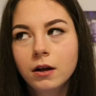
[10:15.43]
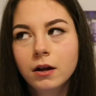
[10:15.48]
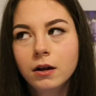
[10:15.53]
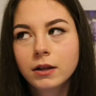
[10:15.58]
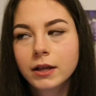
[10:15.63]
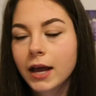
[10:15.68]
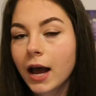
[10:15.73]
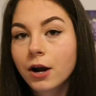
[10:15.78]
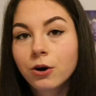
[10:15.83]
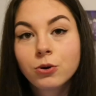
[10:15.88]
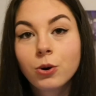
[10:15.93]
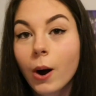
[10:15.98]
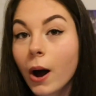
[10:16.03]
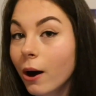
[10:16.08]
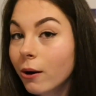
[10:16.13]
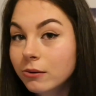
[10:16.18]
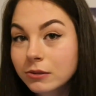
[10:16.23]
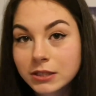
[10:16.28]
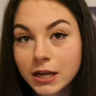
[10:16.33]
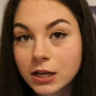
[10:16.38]
Like, I don't know how
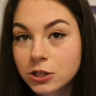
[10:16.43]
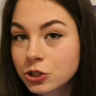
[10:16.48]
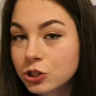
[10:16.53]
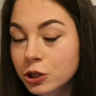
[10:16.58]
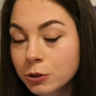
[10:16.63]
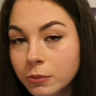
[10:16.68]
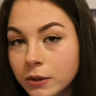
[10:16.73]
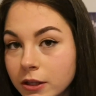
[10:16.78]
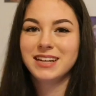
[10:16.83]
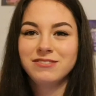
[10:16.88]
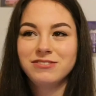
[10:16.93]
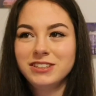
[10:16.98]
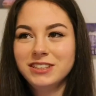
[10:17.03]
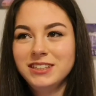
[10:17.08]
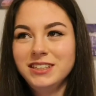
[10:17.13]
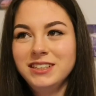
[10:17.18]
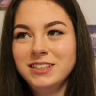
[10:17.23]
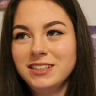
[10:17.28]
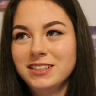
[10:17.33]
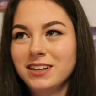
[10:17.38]
I was that stupid.
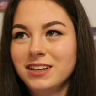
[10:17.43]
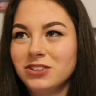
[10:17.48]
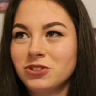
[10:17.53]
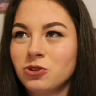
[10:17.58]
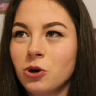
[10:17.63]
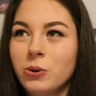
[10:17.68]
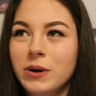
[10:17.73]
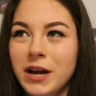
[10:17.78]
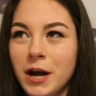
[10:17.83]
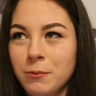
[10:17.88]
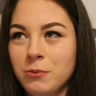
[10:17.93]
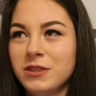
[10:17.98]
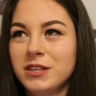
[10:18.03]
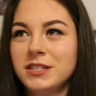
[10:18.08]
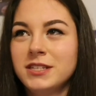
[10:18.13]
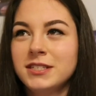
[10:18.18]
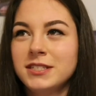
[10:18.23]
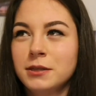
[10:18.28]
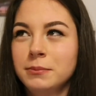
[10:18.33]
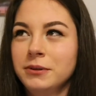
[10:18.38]
Definitely growing up with a
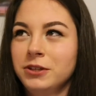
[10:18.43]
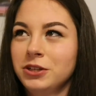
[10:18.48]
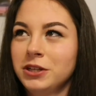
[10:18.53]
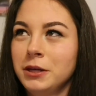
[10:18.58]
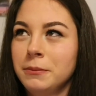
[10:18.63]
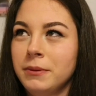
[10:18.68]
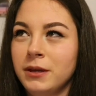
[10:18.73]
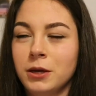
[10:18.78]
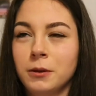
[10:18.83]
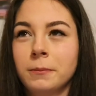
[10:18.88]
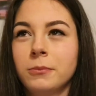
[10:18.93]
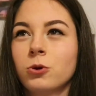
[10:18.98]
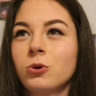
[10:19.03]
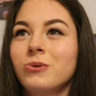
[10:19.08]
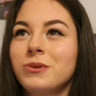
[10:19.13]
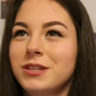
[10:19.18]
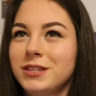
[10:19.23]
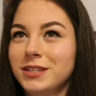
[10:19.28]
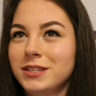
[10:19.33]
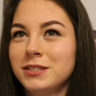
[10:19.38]
disability, being born
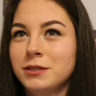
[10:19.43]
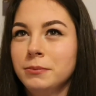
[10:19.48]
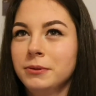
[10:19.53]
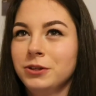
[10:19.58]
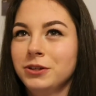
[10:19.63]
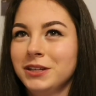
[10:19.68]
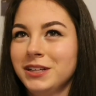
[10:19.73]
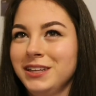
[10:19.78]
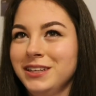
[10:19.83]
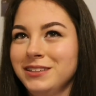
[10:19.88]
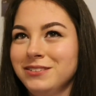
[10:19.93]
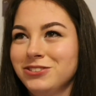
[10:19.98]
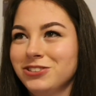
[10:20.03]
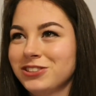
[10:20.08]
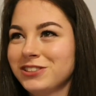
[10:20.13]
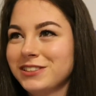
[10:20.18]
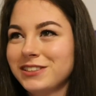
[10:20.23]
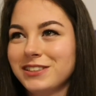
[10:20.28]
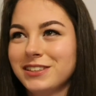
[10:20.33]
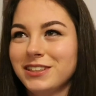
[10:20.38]
with a disability,
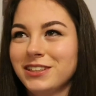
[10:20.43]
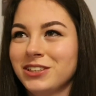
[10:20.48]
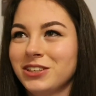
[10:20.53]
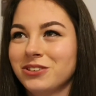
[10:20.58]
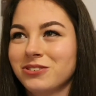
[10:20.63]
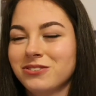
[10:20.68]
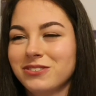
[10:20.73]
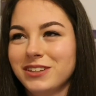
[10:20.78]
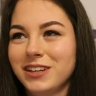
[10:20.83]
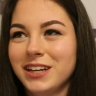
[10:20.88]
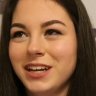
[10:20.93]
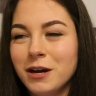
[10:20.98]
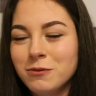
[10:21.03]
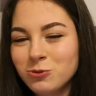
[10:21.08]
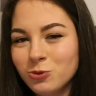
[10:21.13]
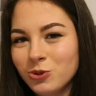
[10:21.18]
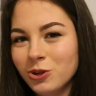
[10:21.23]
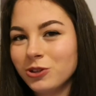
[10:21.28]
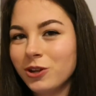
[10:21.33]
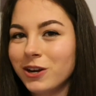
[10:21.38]
just, you know, it comes
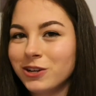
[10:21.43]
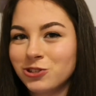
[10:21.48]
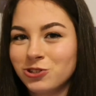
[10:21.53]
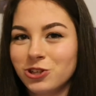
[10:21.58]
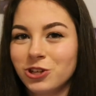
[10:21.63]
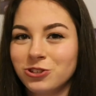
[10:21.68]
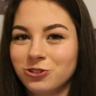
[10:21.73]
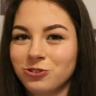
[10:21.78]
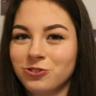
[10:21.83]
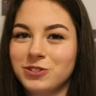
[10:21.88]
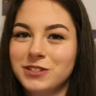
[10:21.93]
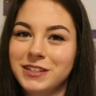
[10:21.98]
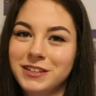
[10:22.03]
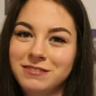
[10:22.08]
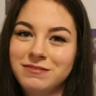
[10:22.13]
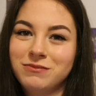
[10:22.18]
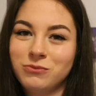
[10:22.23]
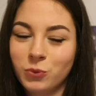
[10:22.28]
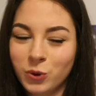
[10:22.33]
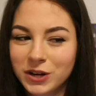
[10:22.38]
with a lot of struggles.
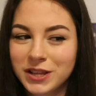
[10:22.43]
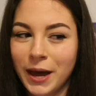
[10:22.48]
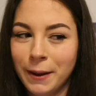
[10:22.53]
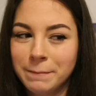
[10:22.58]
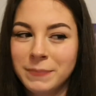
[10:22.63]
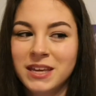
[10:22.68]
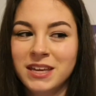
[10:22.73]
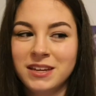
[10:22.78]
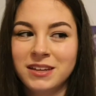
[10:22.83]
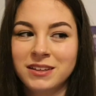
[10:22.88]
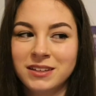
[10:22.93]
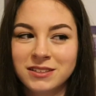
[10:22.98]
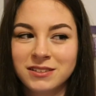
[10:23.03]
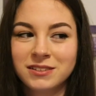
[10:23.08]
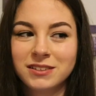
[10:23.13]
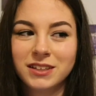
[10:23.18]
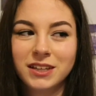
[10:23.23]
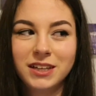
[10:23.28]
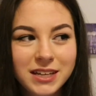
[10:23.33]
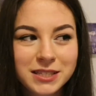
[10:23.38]
And one of that being
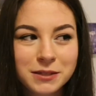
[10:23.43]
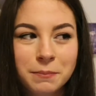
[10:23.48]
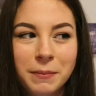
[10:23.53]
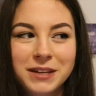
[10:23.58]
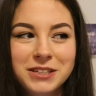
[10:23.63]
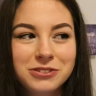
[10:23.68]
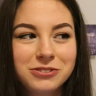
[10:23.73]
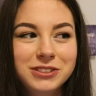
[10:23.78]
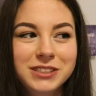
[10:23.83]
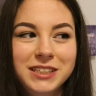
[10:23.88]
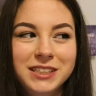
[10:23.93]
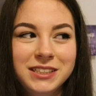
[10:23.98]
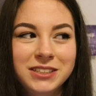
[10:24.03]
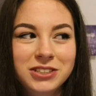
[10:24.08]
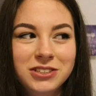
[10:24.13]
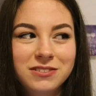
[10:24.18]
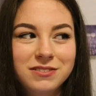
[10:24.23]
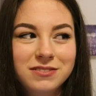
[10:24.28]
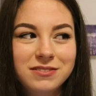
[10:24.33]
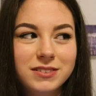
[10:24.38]
is it's mentally
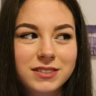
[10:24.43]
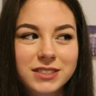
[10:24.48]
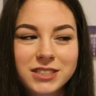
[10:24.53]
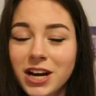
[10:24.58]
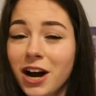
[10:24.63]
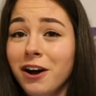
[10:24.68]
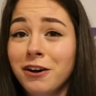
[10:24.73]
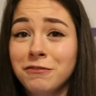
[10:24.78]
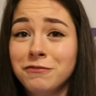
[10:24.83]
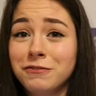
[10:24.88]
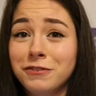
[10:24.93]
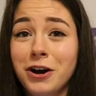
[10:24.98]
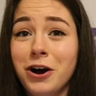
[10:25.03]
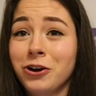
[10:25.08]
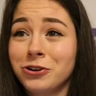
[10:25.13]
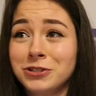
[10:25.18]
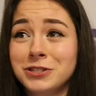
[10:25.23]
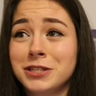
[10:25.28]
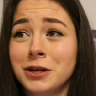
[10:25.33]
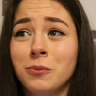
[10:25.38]
tough
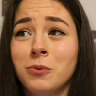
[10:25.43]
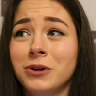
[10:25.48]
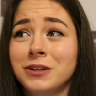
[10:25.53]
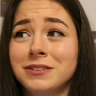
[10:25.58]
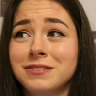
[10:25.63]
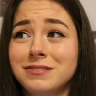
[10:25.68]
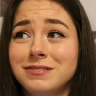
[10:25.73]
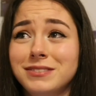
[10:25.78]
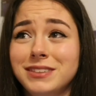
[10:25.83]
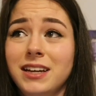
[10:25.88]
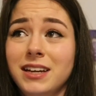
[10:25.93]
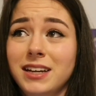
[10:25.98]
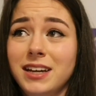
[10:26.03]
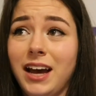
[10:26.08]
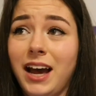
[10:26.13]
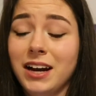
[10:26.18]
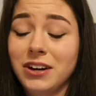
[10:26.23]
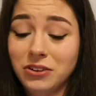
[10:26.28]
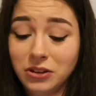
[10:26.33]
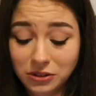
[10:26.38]
on someone.
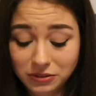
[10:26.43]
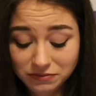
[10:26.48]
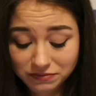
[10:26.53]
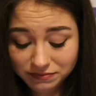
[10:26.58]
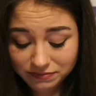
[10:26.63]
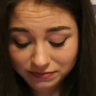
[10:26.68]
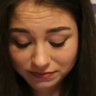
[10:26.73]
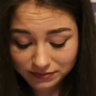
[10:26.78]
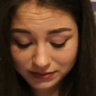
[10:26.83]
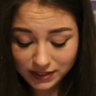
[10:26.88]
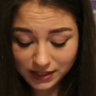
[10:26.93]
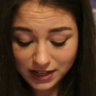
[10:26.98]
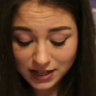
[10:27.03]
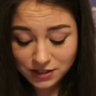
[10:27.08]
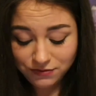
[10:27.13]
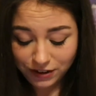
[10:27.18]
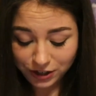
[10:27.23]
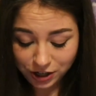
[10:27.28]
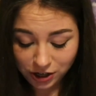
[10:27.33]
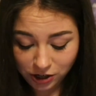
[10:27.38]
I don't know.
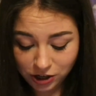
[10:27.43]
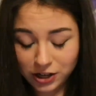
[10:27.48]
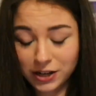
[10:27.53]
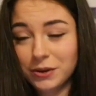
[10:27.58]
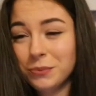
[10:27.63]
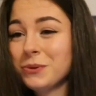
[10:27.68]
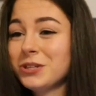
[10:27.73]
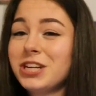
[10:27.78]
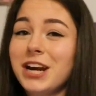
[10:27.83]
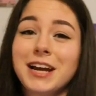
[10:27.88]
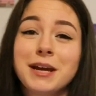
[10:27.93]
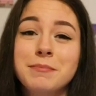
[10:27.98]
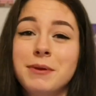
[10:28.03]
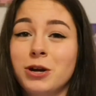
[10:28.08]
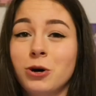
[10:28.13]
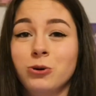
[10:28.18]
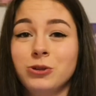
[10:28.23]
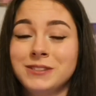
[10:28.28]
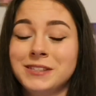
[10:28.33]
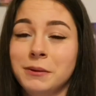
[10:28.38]
It's very hard, which I can make
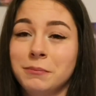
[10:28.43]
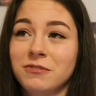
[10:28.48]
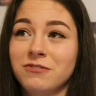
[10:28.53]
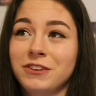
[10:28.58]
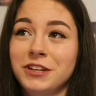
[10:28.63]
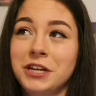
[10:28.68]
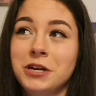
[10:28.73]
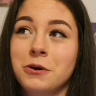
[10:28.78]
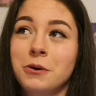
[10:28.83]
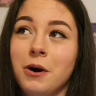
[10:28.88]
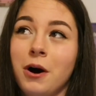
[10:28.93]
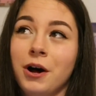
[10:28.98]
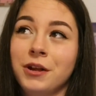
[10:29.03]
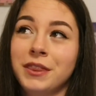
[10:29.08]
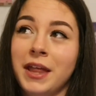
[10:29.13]
a whole separate video on